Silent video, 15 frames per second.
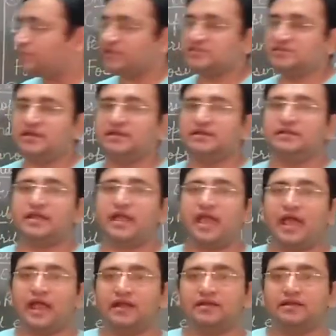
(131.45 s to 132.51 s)
present
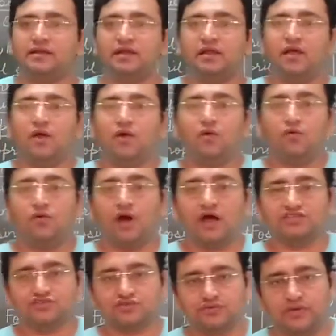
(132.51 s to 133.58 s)
at
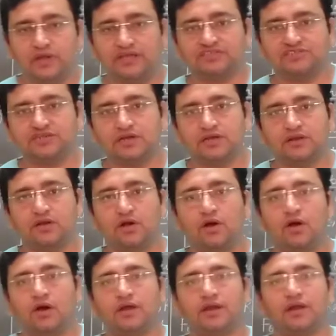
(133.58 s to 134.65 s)
vasculature
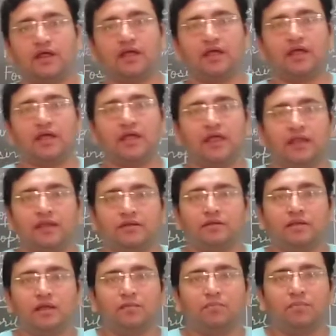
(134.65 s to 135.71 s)
or in
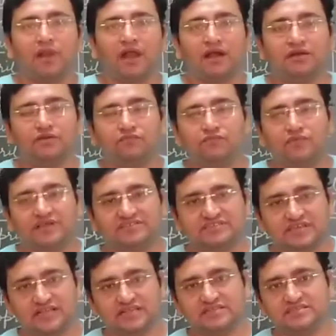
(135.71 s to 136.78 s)
blood
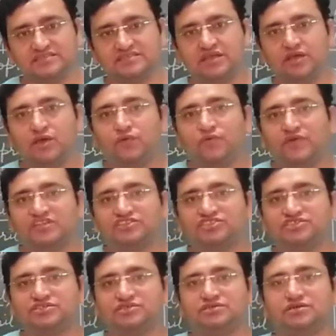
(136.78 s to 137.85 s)
vessels,
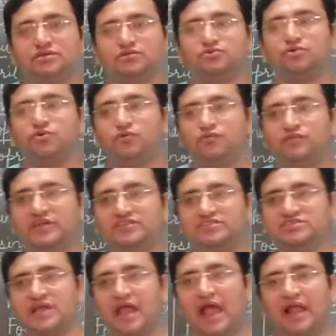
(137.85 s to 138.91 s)
through
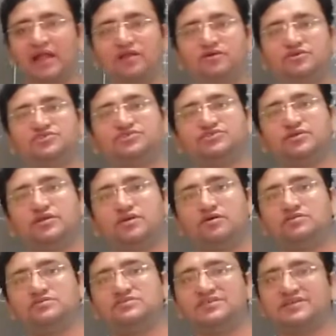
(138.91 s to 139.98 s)
which
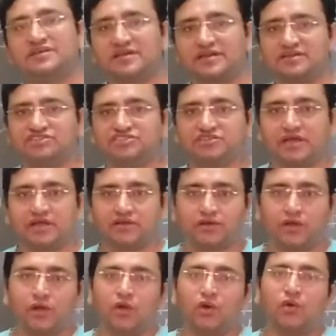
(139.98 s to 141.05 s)
aldosterone secretion
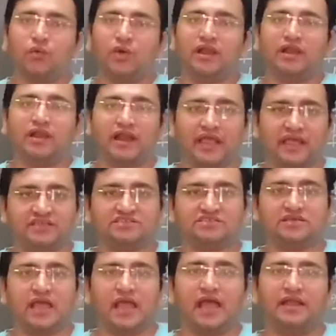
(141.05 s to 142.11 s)
will
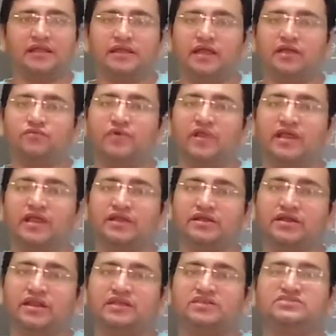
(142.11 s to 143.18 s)
raise and it will
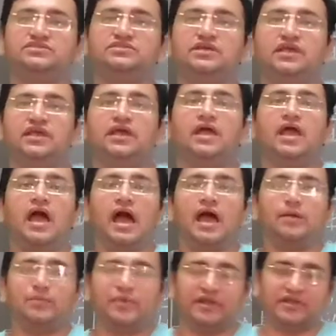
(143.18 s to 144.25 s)
increase the
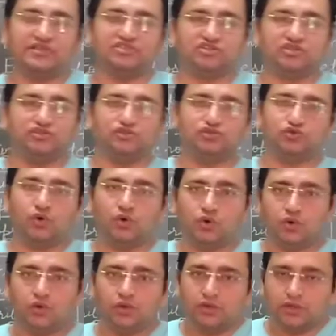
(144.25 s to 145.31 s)
hypertension.
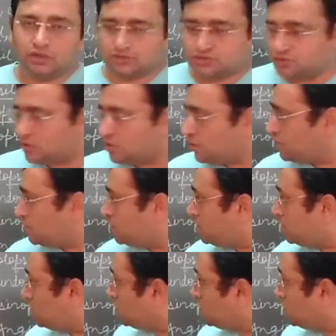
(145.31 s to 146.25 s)
So